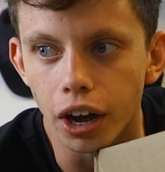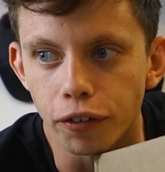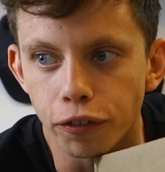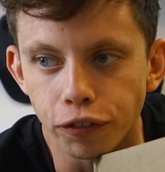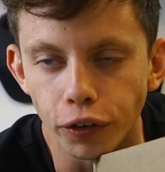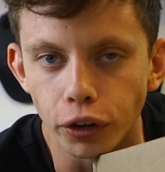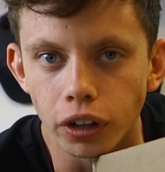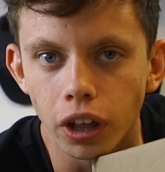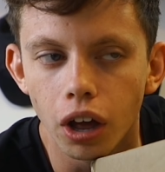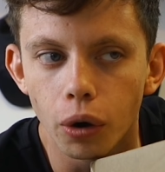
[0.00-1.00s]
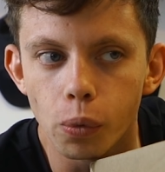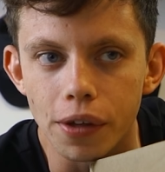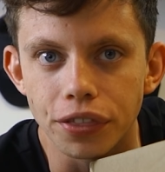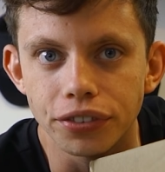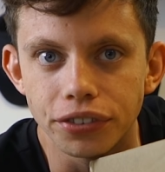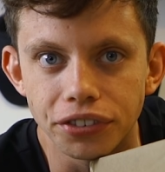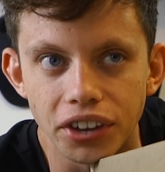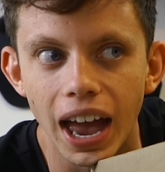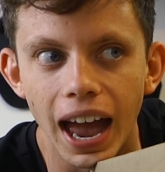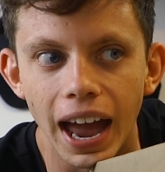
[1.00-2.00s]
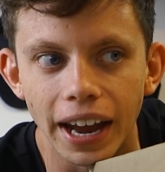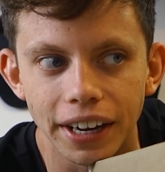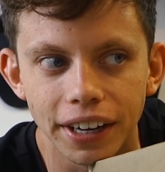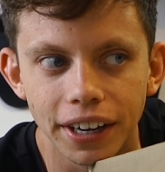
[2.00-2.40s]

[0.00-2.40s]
are full with tech.